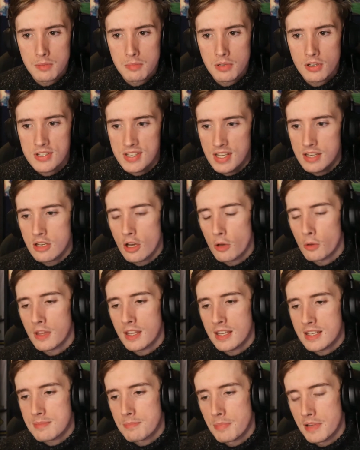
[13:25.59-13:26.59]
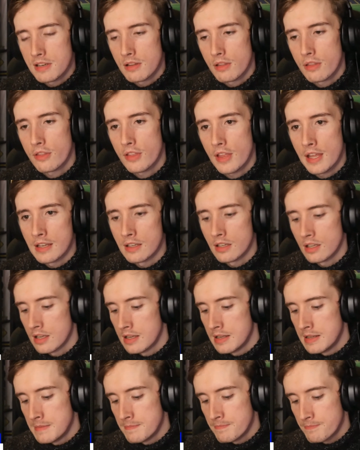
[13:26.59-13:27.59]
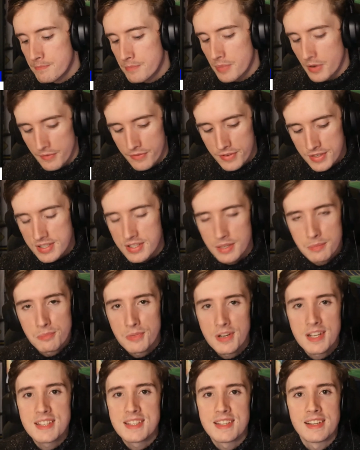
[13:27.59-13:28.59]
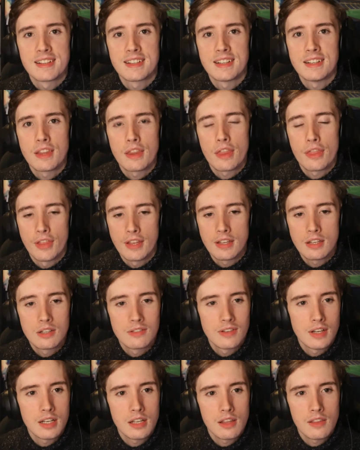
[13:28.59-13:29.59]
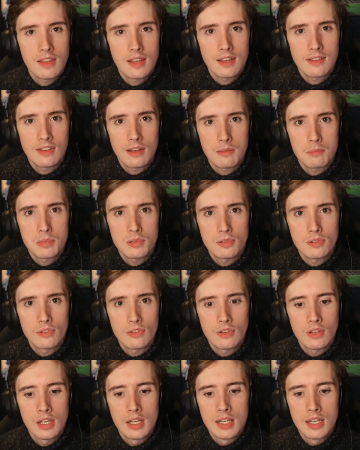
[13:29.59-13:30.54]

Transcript: Because I know that it's been a thing, but for some reason I can't think of any of the examples.